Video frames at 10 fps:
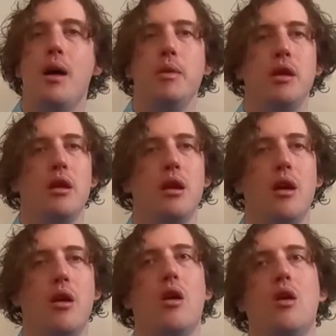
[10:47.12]
I mean,
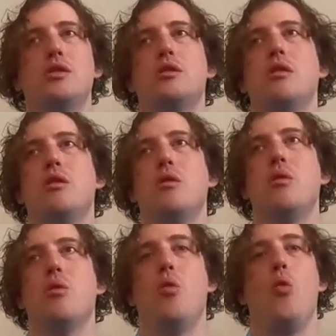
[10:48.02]

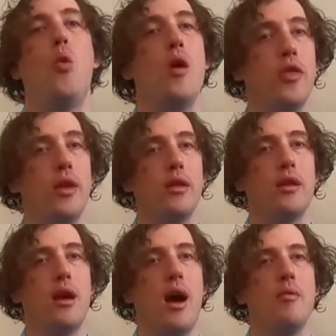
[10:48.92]
so one thing
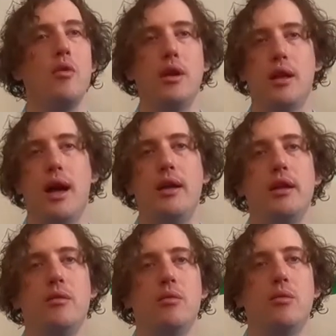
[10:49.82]
that I'm really glad
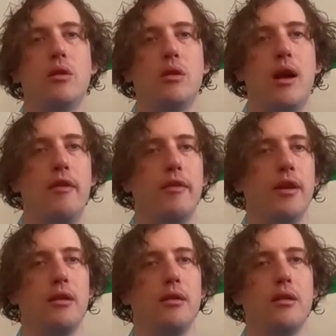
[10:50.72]
that we're having
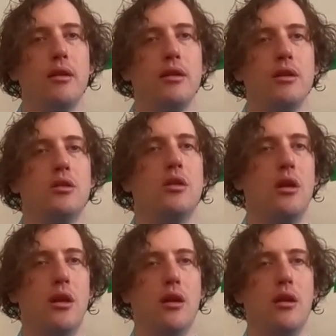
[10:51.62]

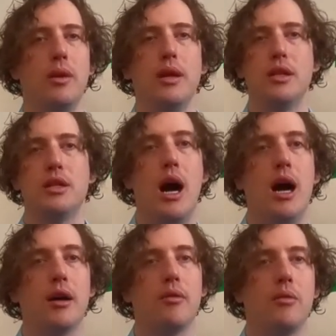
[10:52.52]
we can
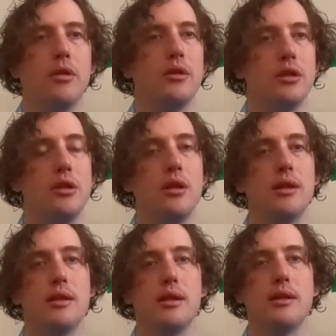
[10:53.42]
talk with your
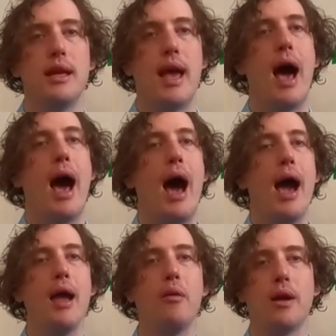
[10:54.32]
students is that
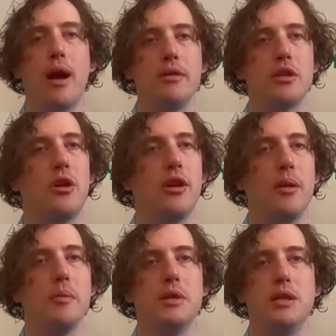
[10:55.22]
when I was growing
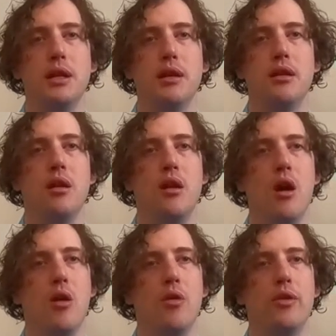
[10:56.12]
up, didn't
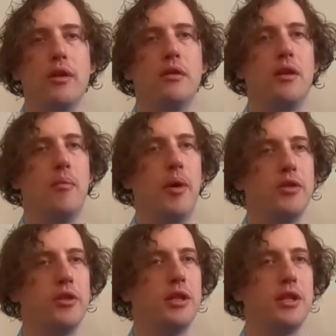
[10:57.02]
know that
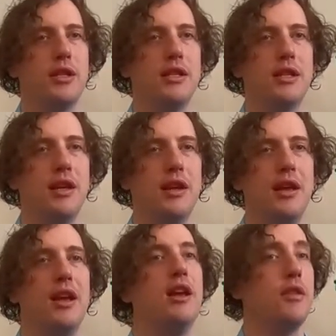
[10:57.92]
composers existed.
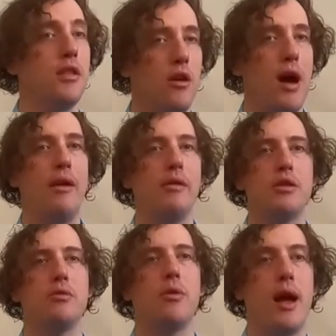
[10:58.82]
Even though I
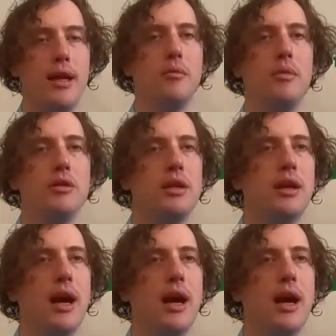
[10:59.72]
was writing music,